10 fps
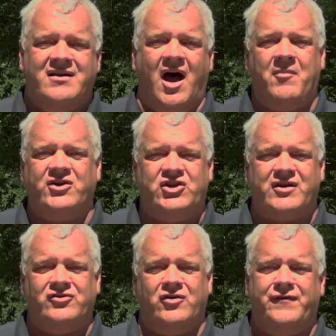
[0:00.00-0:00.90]
Not much you
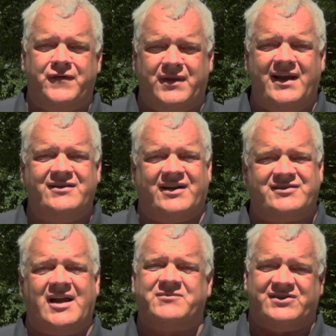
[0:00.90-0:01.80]
can do for these
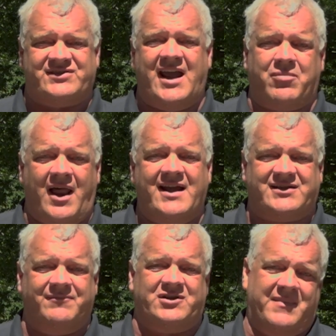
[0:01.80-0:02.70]
except to stabilize
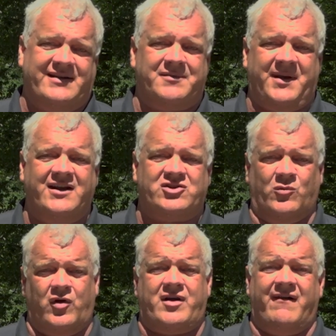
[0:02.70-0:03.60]
them to make the patient
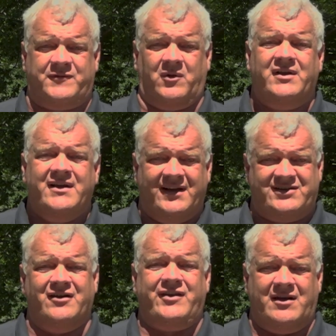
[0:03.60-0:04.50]
more comfortable
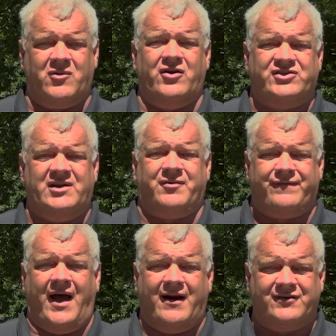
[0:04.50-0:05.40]
until the emergency
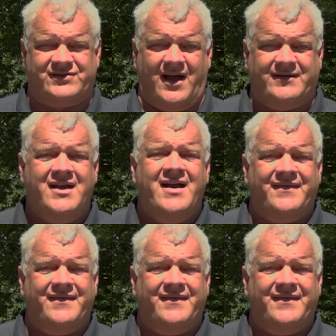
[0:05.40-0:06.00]
provider is done.